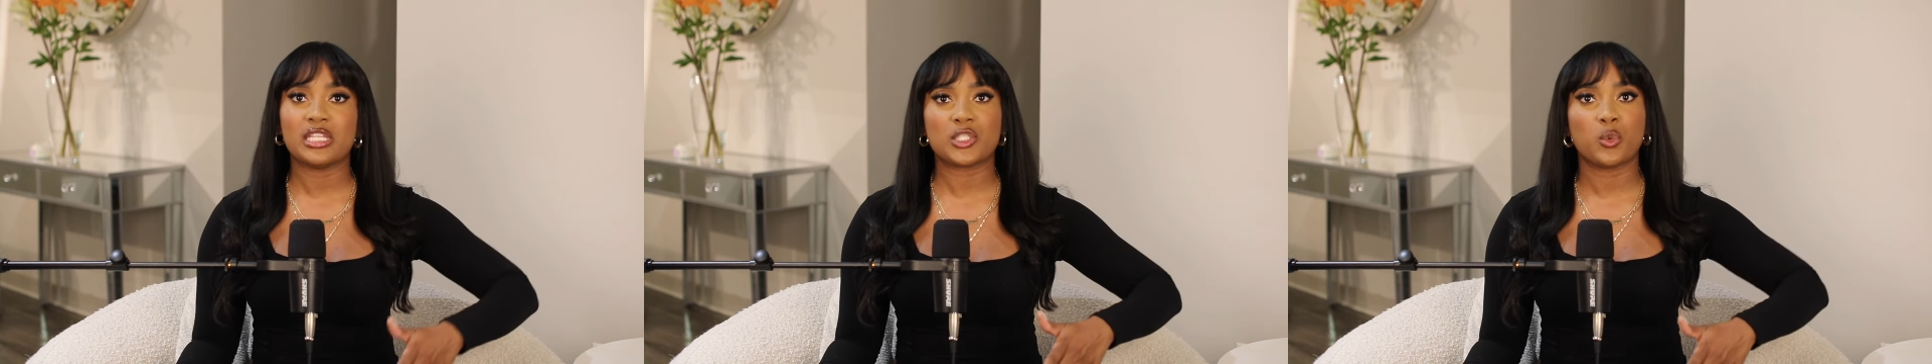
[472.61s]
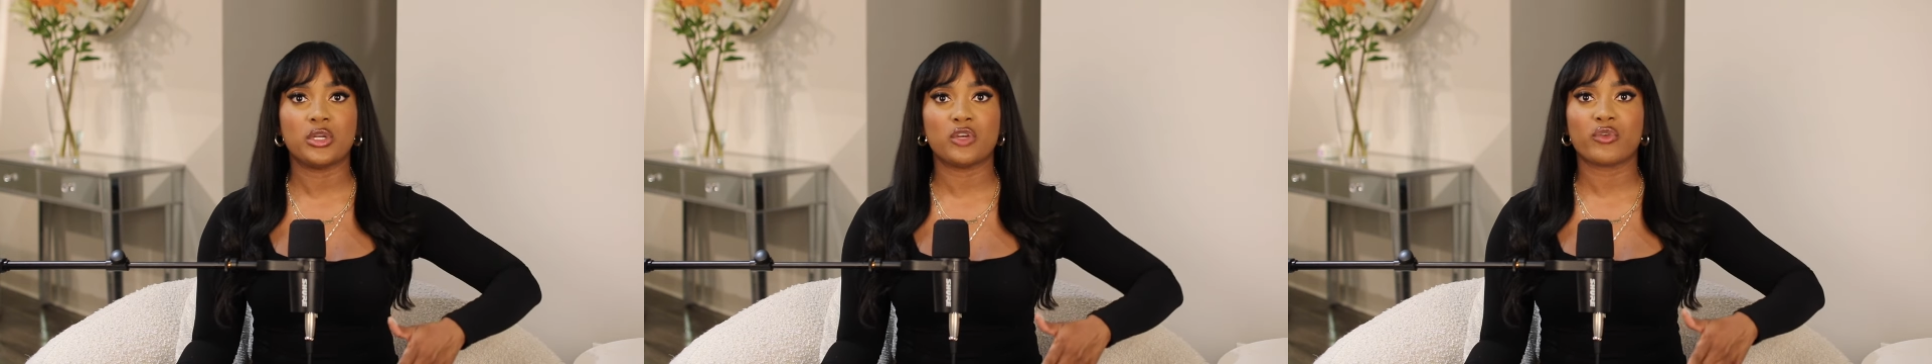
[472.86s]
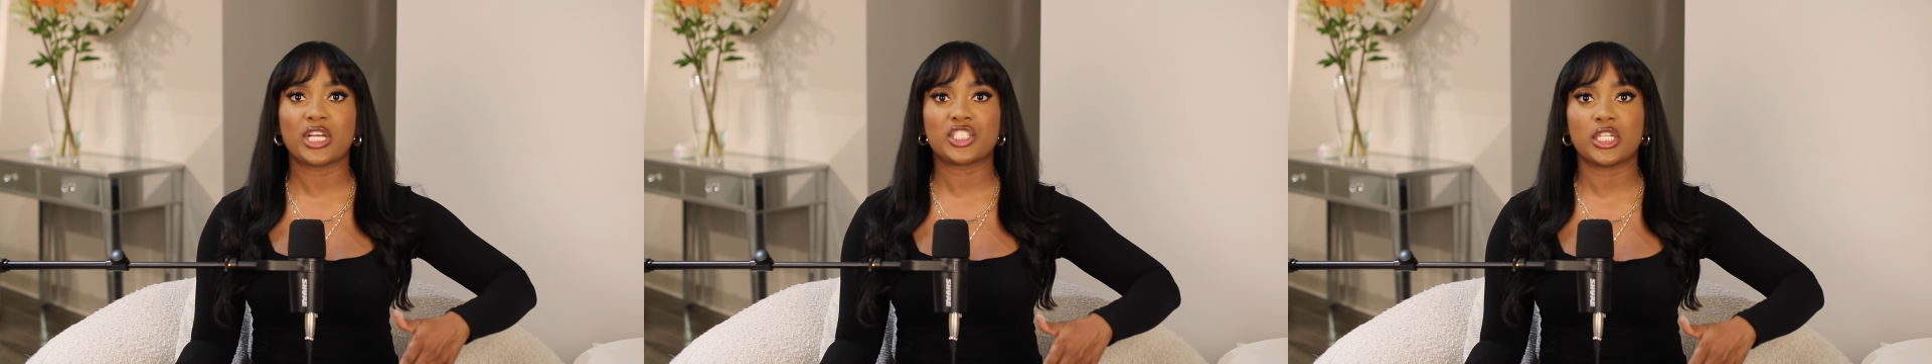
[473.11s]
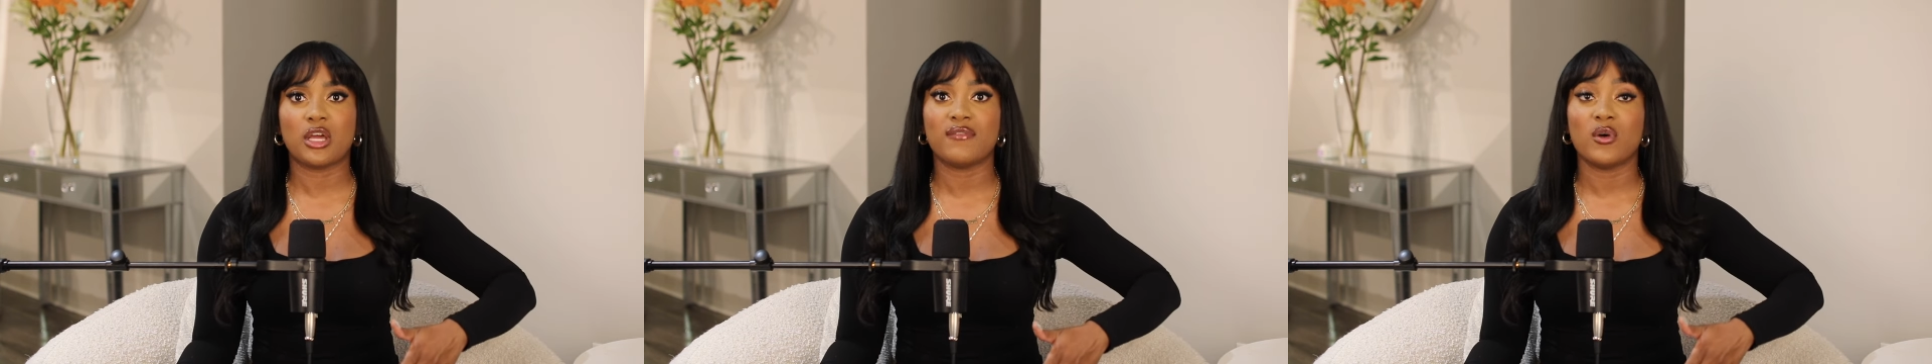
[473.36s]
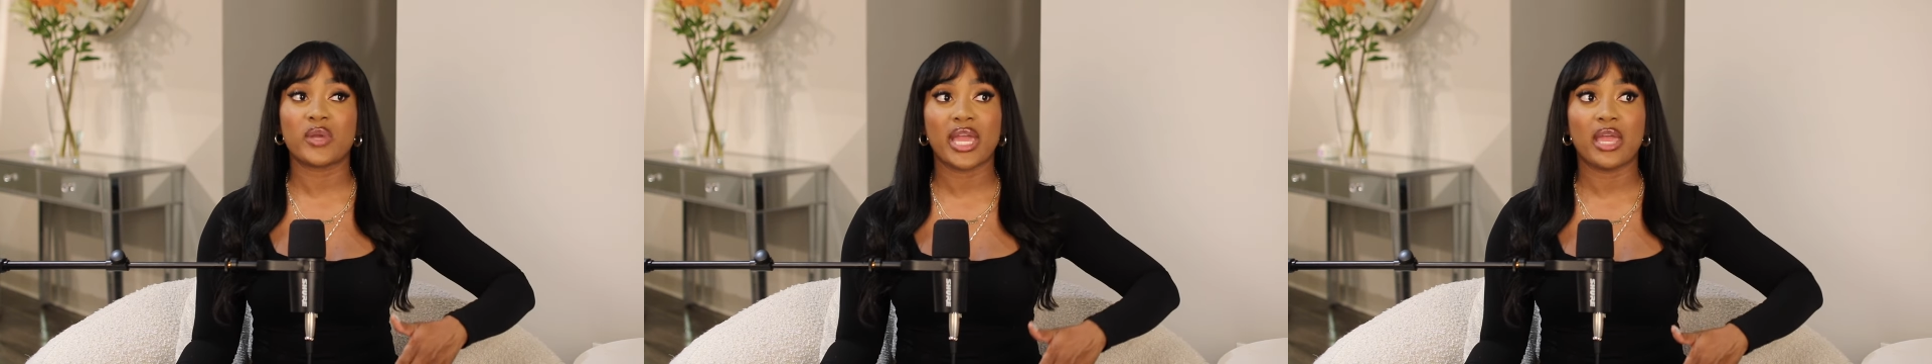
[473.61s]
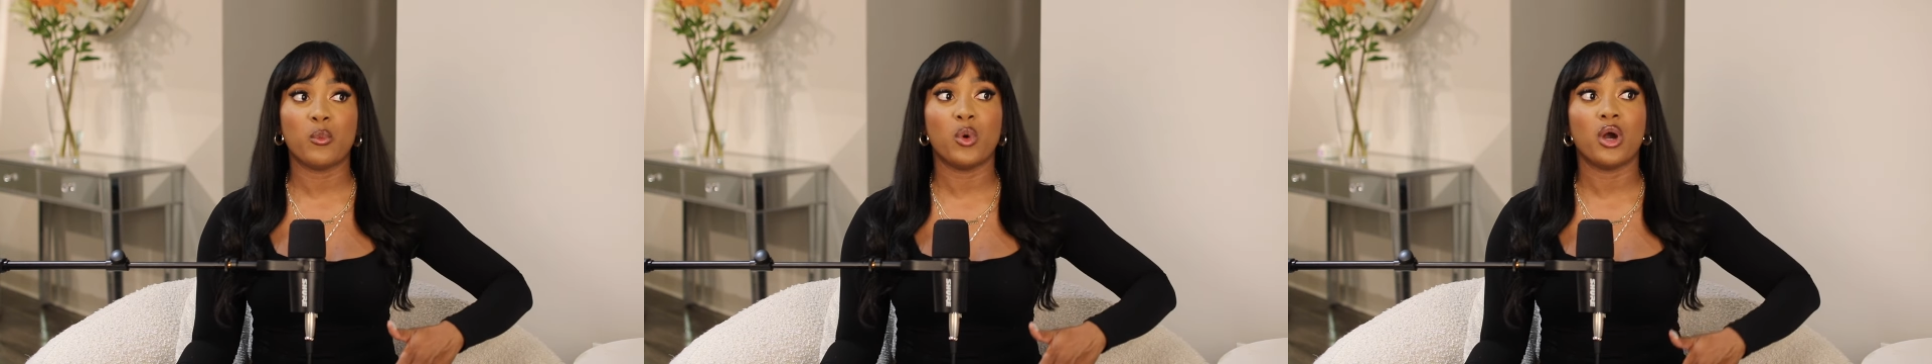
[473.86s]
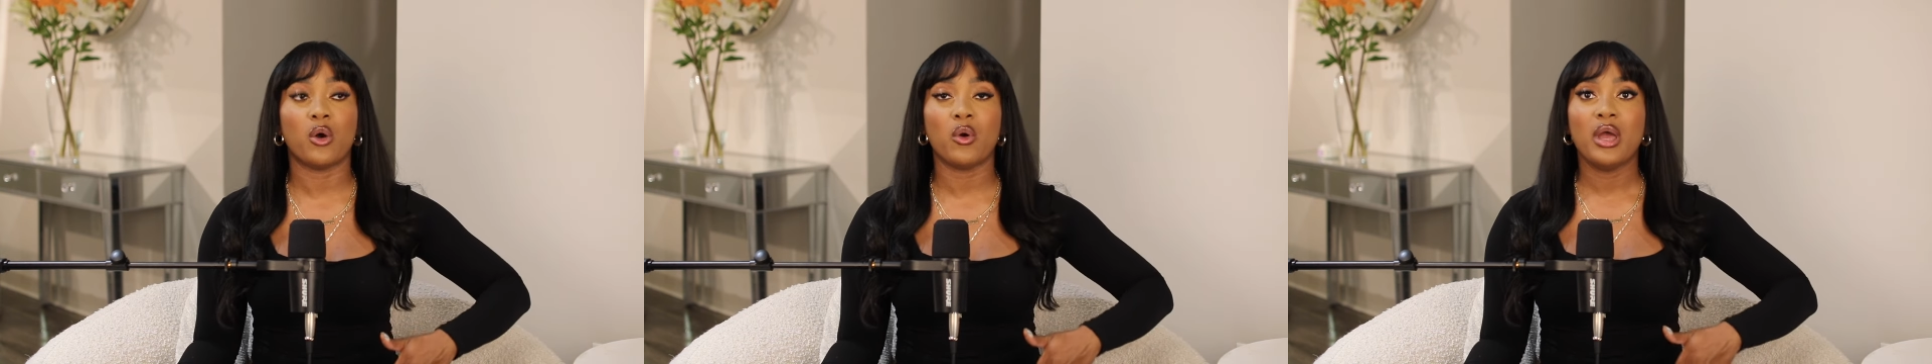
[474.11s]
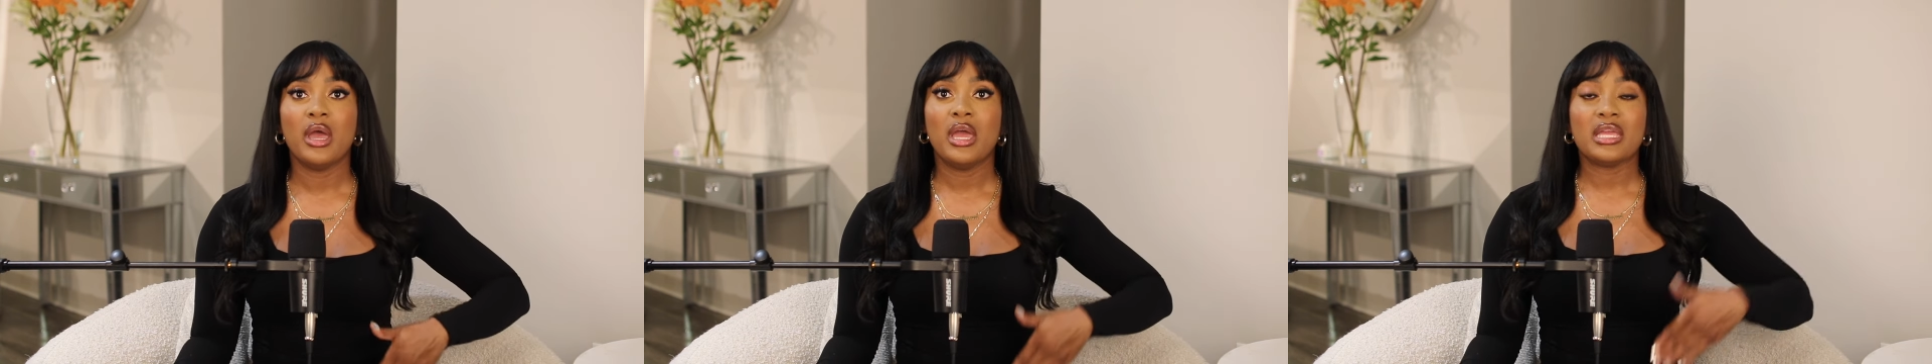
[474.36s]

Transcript: into a direction of, okay, well,